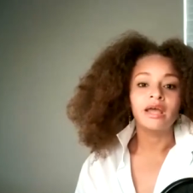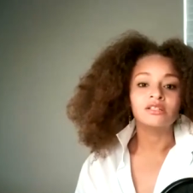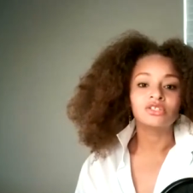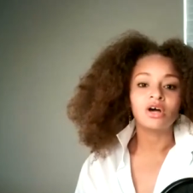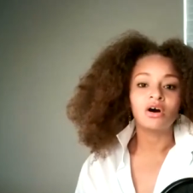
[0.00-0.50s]

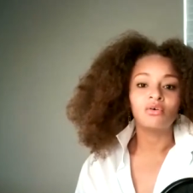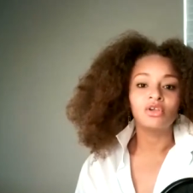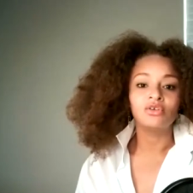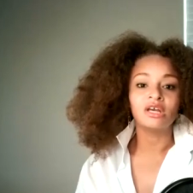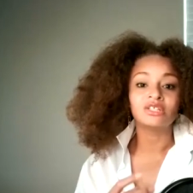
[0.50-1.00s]
and so
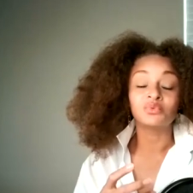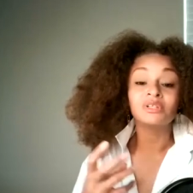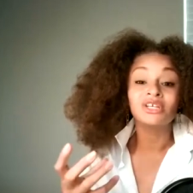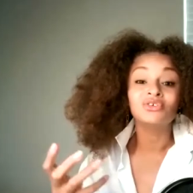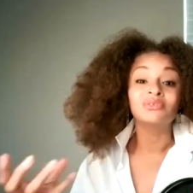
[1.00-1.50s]
it's
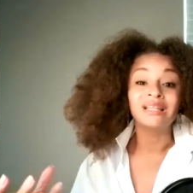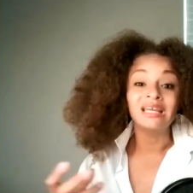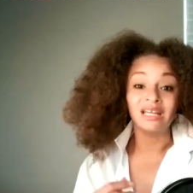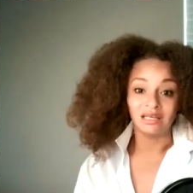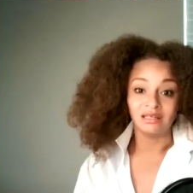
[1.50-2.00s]
really you
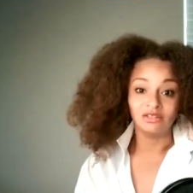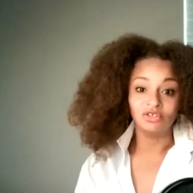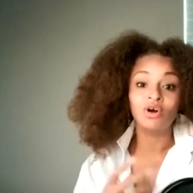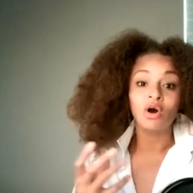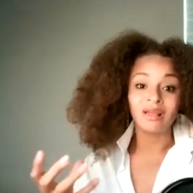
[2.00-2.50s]
leading,
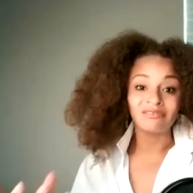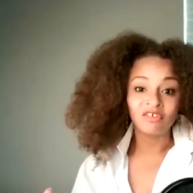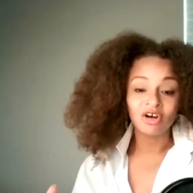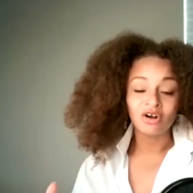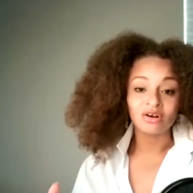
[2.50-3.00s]
you going
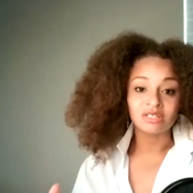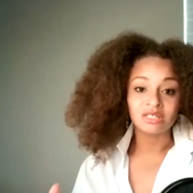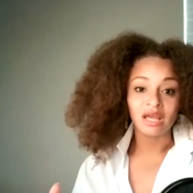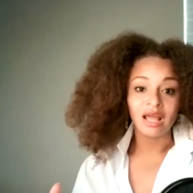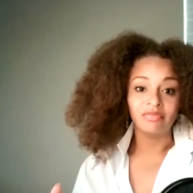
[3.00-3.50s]

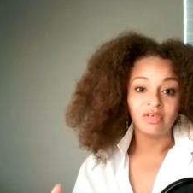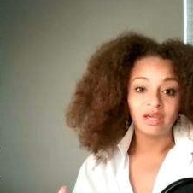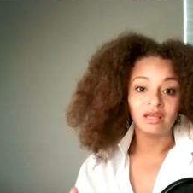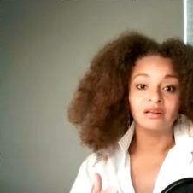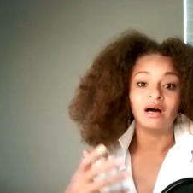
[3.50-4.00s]
first and
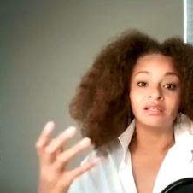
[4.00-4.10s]
then mm-hmm.